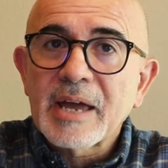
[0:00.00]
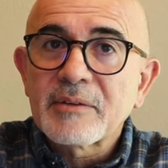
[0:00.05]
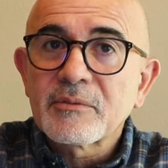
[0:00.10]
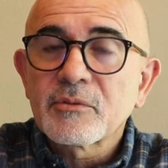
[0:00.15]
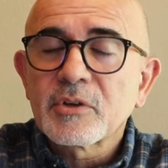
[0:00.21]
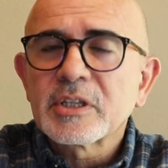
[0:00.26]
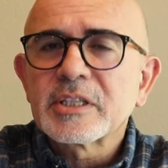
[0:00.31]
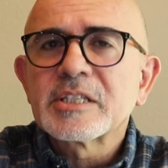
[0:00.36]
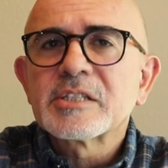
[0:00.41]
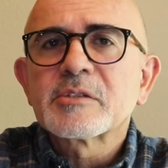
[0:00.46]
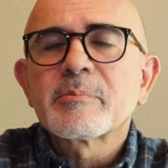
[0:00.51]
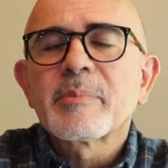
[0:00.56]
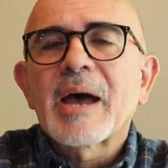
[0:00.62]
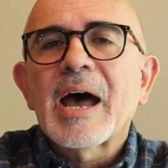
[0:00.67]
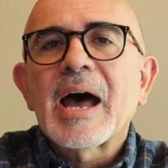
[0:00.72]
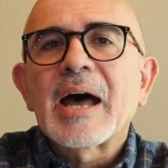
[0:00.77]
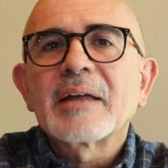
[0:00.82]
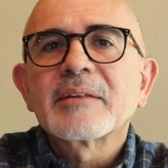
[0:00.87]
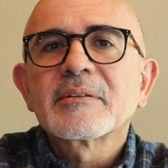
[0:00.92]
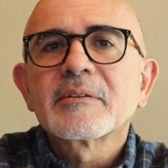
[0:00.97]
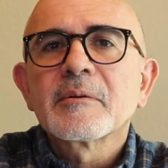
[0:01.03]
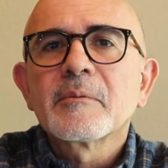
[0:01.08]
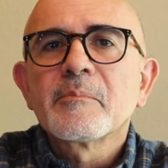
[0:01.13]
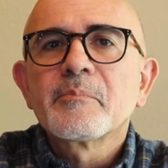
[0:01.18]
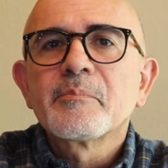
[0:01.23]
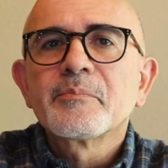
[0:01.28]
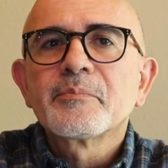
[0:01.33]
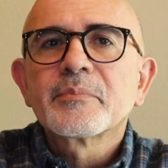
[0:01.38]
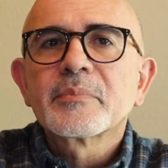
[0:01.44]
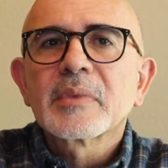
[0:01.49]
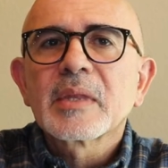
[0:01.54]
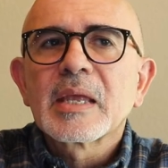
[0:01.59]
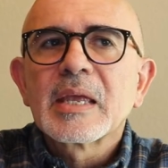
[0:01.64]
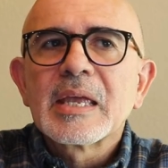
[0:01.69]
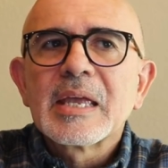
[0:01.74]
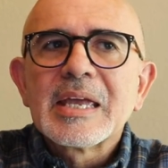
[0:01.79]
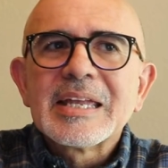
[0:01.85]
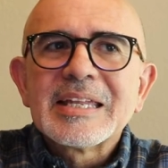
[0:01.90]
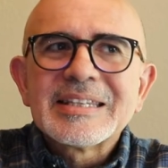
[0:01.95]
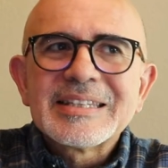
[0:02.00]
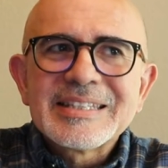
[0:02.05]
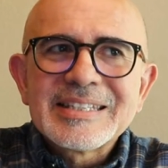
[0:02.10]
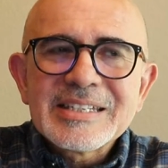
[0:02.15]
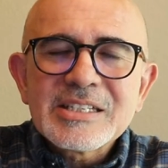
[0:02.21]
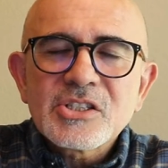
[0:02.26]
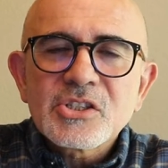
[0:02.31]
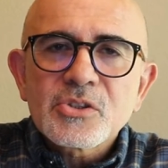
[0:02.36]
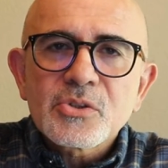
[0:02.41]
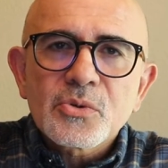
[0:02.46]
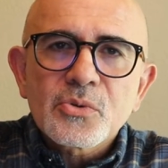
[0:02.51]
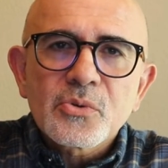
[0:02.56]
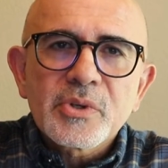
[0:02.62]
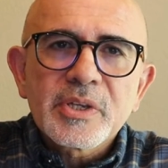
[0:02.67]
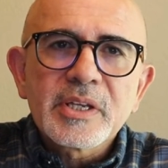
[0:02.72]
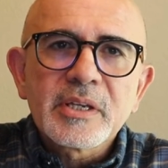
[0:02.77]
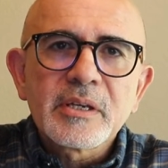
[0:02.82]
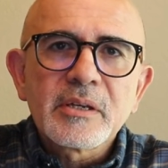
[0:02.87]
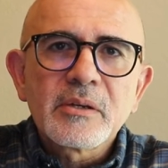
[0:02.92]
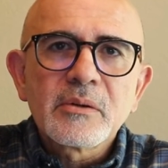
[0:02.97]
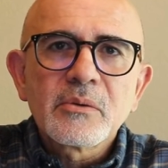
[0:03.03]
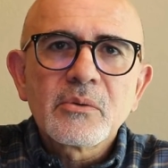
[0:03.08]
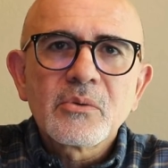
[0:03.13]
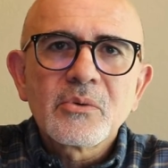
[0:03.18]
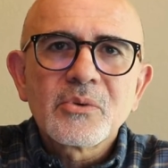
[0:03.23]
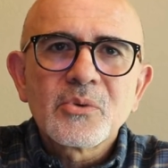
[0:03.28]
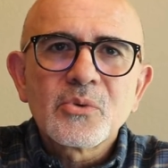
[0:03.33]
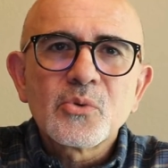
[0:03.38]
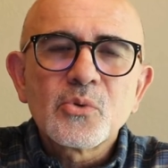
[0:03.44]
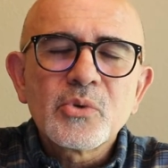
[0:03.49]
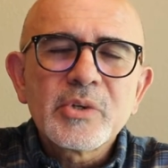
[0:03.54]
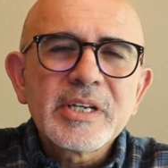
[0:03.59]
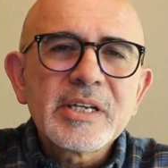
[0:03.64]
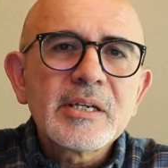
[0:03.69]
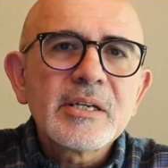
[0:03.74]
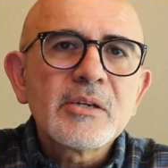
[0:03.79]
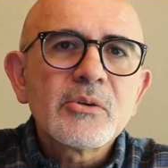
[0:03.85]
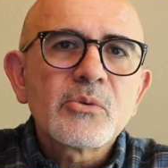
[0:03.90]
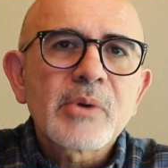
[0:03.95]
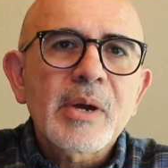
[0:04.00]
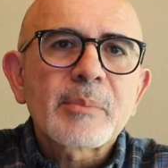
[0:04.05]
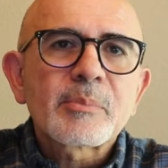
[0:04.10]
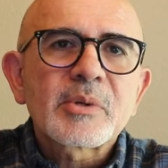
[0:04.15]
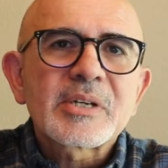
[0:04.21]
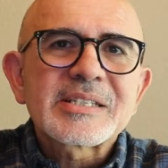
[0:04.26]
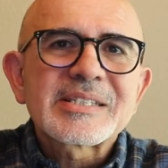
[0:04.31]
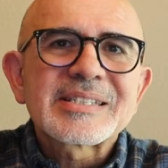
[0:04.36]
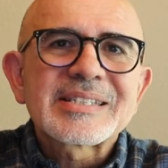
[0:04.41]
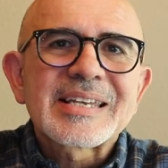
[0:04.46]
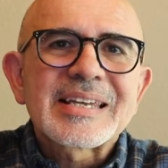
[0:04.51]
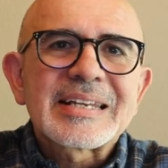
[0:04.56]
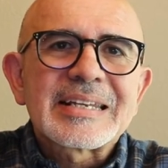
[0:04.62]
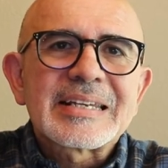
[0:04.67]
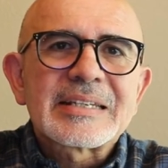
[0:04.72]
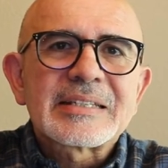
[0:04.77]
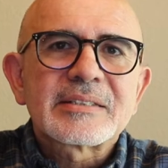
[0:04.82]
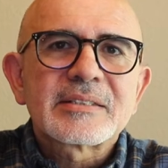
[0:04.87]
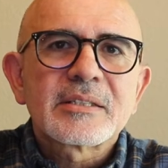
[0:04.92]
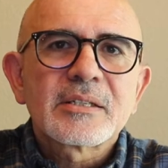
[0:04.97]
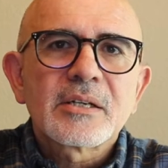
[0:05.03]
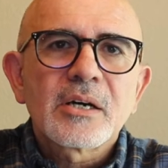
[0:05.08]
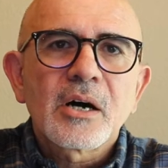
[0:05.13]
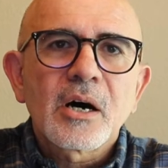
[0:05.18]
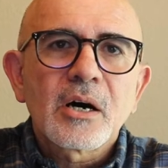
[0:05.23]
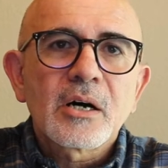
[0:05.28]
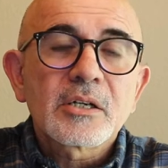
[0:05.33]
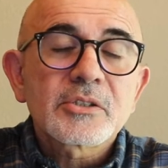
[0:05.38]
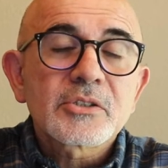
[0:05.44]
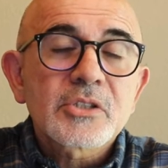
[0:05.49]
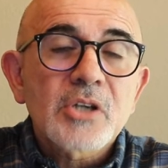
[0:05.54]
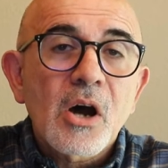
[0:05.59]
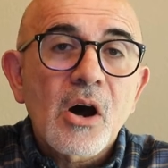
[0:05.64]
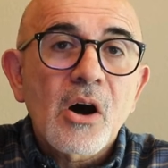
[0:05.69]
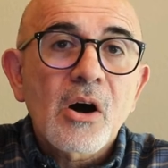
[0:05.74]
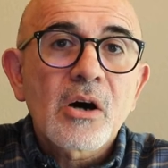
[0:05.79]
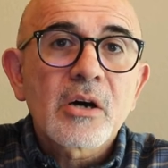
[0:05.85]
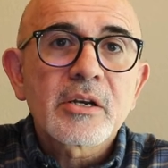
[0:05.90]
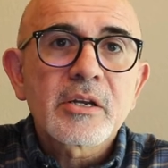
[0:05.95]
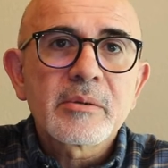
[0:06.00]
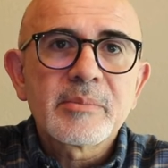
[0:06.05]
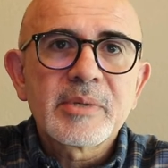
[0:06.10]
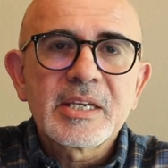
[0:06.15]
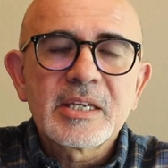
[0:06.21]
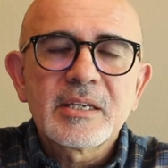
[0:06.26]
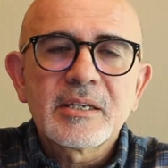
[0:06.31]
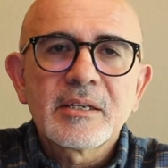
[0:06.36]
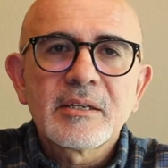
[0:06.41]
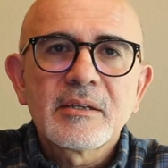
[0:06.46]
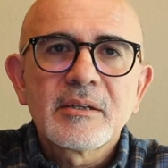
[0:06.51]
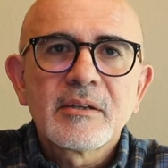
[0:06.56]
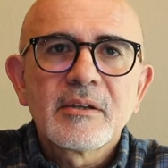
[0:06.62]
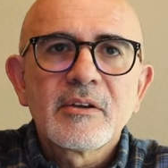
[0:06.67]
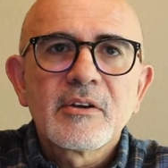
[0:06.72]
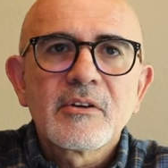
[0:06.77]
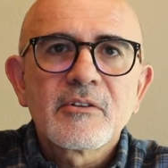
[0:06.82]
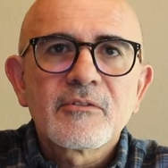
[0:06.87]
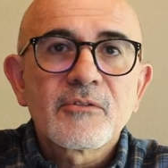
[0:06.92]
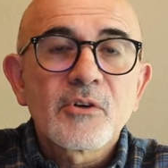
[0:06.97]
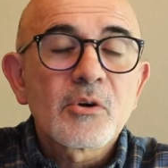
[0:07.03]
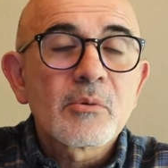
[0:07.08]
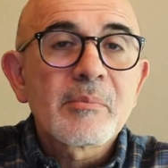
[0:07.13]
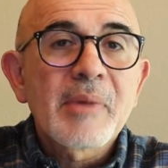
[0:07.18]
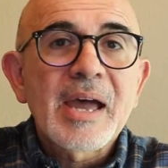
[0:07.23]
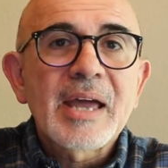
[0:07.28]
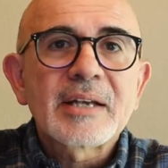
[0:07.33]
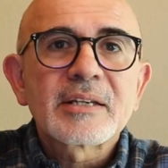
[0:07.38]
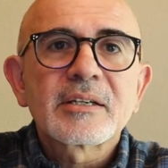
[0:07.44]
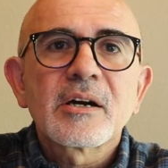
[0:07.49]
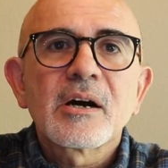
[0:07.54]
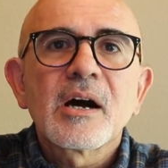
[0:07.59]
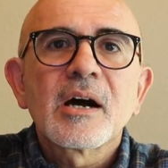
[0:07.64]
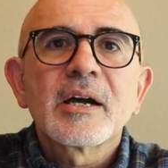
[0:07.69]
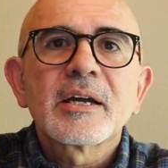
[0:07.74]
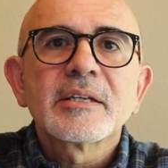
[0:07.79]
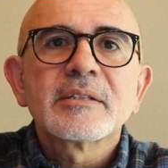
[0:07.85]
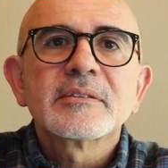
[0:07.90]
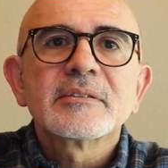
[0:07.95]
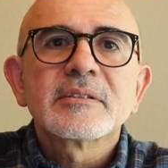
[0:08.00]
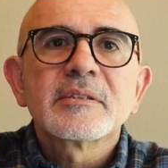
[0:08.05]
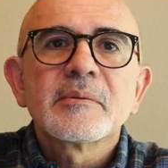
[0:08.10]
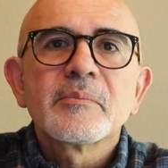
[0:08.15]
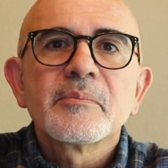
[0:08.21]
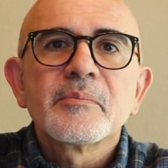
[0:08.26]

and what is bad. This tree really represented autonomy for mankind.